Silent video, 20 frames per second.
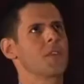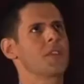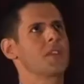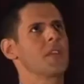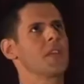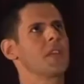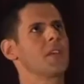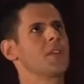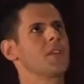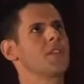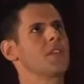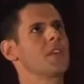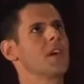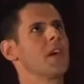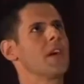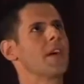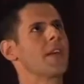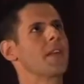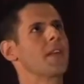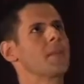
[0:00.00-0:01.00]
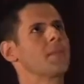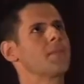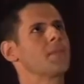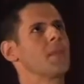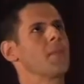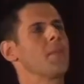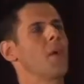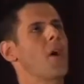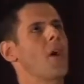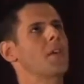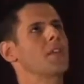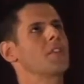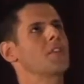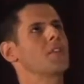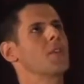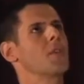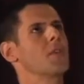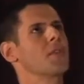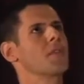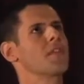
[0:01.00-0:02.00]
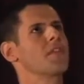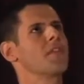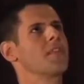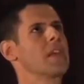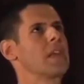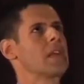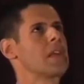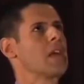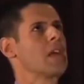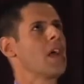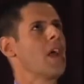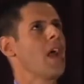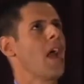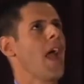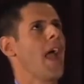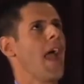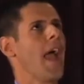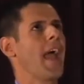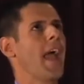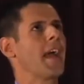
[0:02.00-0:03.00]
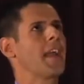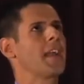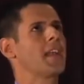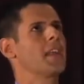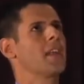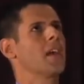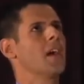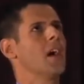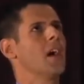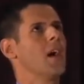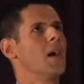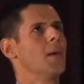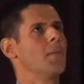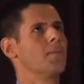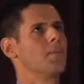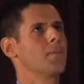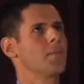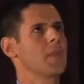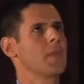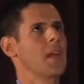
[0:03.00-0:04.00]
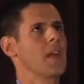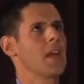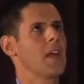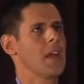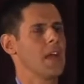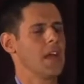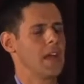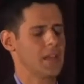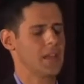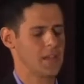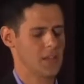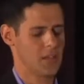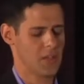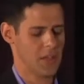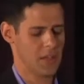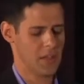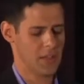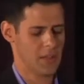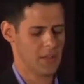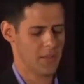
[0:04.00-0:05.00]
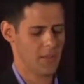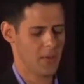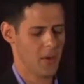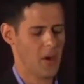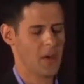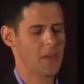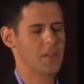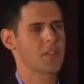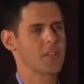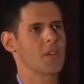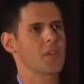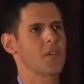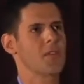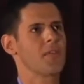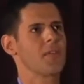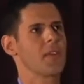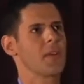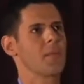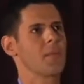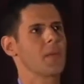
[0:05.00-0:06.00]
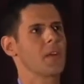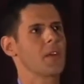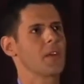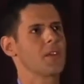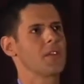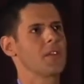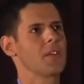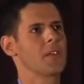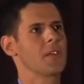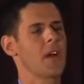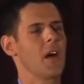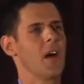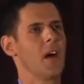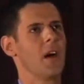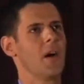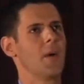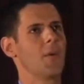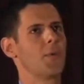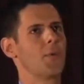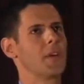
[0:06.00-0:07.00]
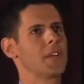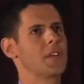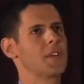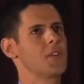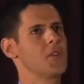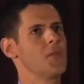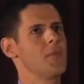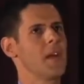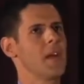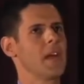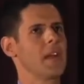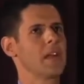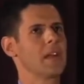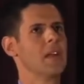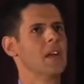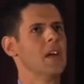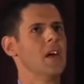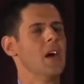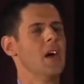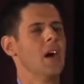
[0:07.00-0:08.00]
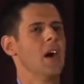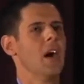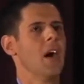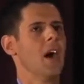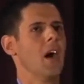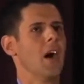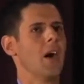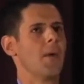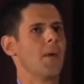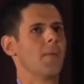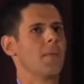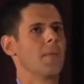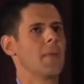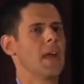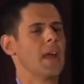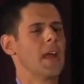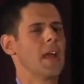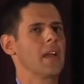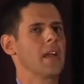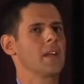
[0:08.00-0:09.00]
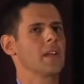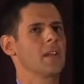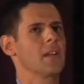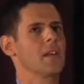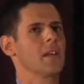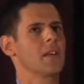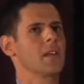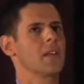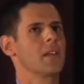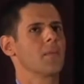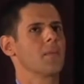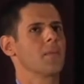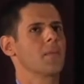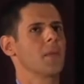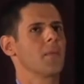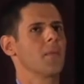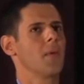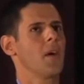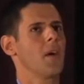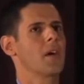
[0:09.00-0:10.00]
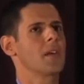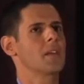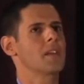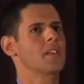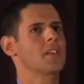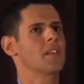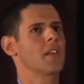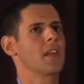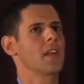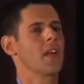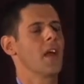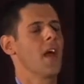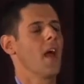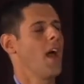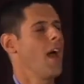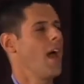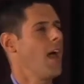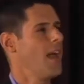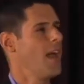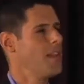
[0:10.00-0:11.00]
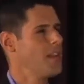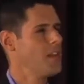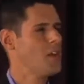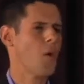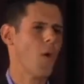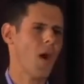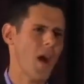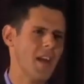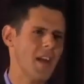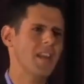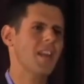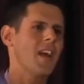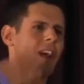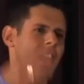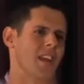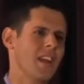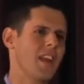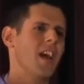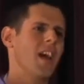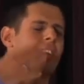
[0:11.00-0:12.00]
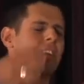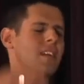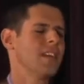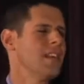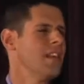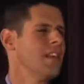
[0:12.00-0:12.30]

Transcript: risky because the parts don't fit, and the parts don't fit because when two men and the parts, and they'd go on and on and on,